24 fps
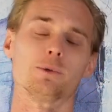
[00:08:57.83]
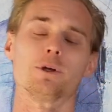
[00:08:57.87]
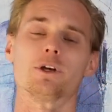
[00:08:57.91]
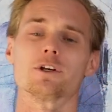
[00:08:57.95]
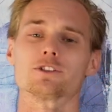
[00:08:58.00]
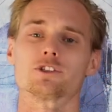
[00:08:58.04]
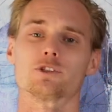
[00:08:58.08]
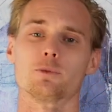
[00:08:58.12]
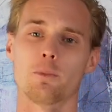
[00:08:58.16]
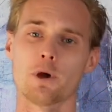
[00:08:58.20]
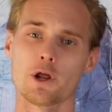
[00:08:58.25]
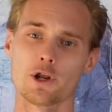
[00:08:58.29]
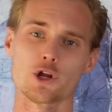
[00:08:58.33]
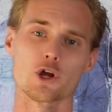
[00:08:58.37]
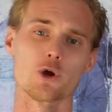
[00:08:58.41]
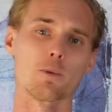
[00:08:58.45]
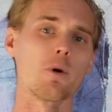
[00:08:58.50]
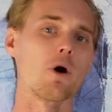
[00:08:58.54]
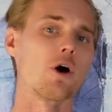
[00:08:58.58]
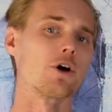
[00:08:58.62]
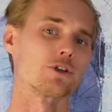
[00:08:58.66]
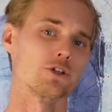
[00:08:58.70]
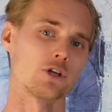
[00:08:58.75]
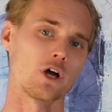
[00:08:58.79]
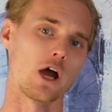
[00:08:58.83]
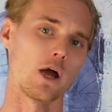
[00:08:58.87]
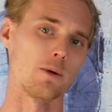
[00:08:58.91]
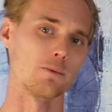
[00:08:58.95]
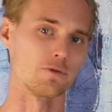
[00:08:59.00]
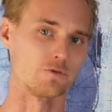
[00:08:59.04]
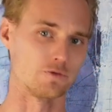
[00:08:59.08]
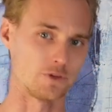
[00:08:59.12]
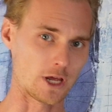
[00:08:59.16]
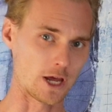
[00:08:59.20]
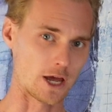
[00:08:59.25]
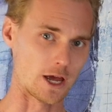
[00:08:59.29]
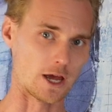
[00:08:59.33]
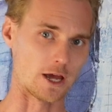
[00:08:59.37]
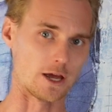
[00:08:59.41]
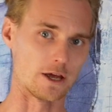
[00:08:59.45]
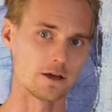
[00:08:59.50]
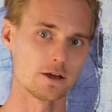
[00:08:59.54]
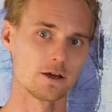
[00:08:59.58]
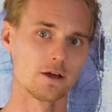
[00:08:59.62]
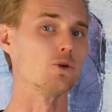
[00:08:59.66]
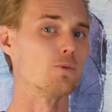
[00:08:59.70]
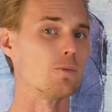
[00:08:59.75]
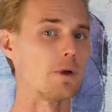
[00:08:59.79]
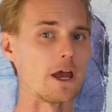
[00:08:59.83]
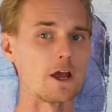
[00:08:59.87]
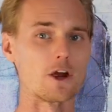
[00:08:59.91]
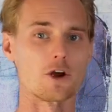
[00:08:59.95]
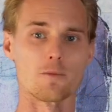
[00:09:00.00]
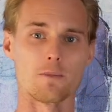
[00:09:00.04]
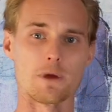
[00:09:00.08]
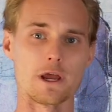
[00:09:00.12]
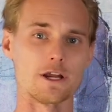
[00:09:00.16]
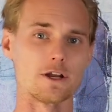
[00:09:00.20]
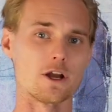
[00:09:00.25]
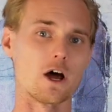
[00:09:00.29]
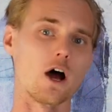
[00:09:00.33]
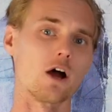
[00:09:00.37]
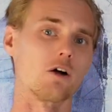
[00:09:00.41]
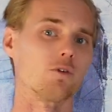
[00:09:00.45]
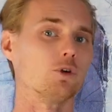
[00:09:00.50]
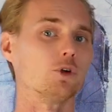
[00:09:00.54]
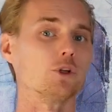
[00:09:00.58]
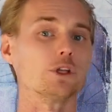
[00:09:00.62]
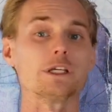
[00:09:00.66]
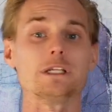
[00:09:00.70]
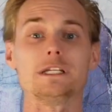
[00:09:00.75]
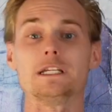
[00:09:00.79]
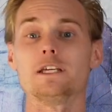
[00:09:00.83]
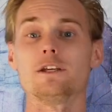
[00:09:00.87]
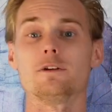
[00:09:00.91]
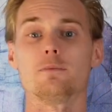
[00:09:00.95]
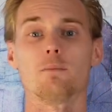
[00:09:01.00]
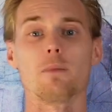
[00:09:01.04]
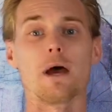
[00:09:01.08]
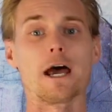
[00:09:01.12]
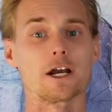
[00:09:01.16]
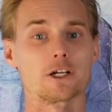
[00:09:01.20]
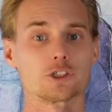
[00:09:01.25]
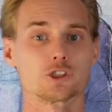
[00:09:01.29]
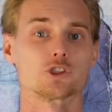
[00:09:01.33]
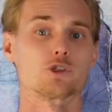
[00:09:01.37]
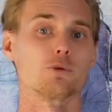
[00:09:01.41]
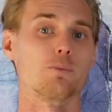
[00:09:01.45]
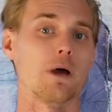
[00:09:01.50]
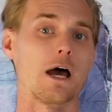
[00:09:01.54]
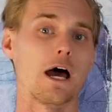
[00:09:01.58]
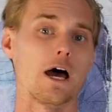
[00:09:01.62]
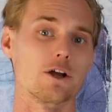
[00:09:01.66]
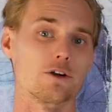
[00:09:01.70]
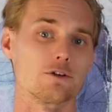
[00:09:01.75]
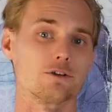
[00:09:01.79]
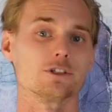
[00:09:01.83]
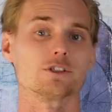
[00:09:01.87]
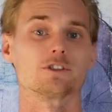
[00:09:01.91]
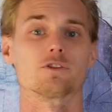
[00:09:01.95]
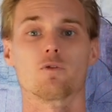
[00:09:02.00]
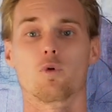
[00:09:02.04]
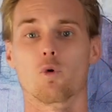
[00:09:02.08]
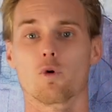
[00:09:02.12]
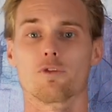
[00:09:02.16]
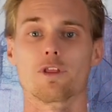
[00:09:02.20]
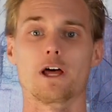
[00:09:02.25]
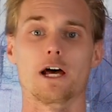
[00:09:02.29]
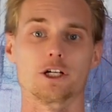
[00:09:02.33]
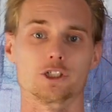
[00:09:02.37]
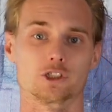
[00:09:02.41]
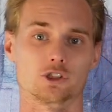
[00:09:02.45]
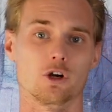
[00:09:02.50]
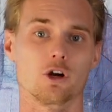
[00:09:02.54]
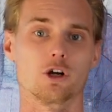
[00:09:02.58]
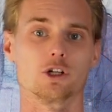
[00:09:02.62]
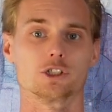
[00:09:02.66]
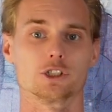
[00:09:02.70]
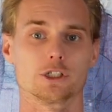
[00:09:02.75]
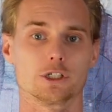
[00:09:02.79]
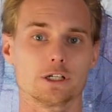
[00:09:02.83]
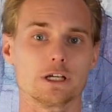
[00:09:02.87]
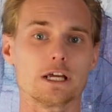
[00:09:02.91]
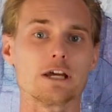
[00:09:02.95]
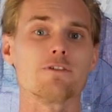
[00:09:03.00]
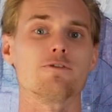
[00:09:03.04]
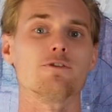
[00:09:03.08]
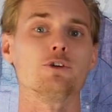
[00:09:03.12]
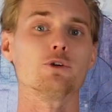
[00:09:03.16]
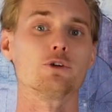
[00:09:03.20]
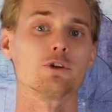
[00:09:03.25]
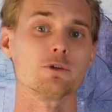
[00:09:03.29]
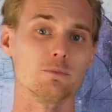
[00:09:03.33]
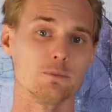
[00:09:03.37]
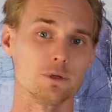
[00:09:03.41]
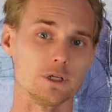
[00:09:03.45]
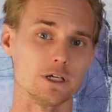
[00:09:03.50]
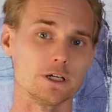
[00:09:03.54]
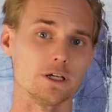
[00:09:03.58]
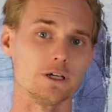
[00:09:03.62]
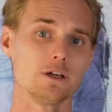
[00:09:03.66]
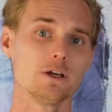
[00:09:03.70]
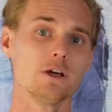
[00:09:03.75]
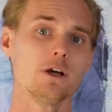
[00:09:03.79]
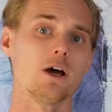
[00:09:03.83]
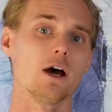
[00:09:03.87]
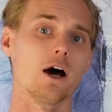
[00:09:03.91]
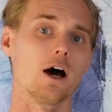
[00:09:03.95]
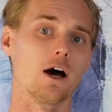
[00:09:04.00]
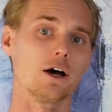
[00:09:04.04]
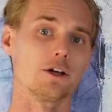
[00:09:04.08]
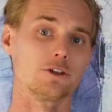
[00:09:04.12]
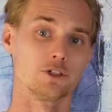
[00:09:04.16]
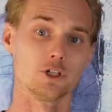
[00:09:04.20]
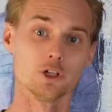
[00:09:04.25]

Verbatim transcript: Because depending upon time of day, you may or may not really need extra batteries for that charging if you can be uh,